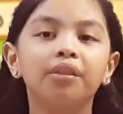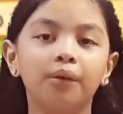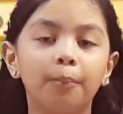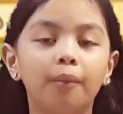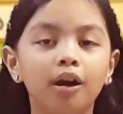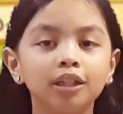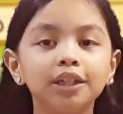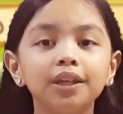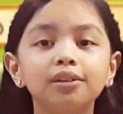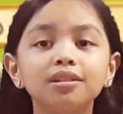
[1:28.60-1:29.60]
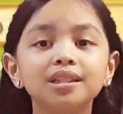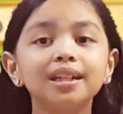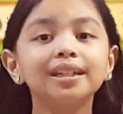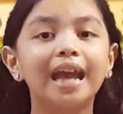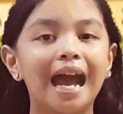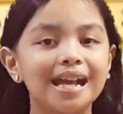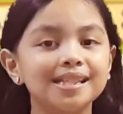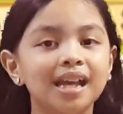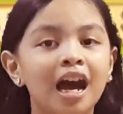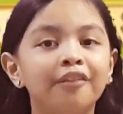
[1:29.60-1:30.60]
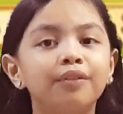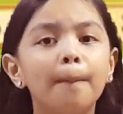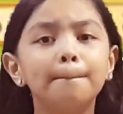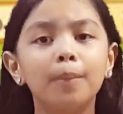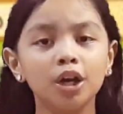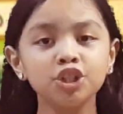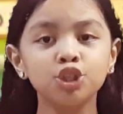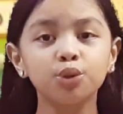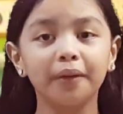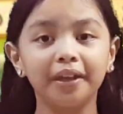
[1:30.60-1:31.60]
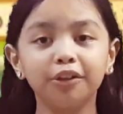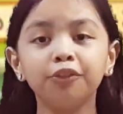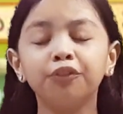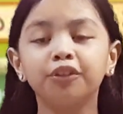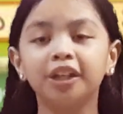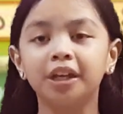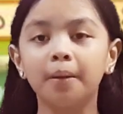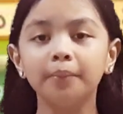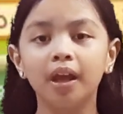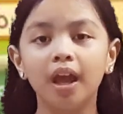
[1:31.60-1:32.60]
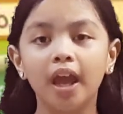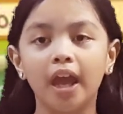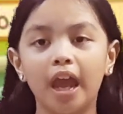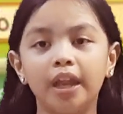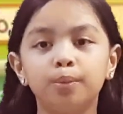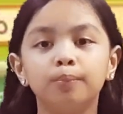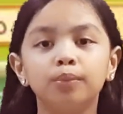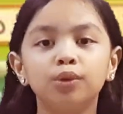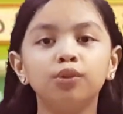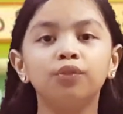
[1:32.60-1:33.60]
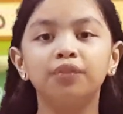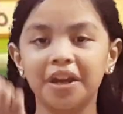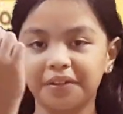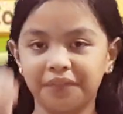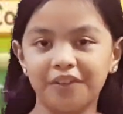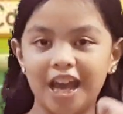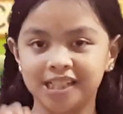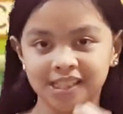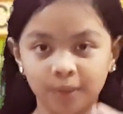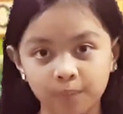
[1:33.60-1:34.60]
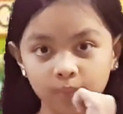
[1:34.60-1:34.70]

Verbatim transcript: The molecules in gas have a much greater freedom and move very fast.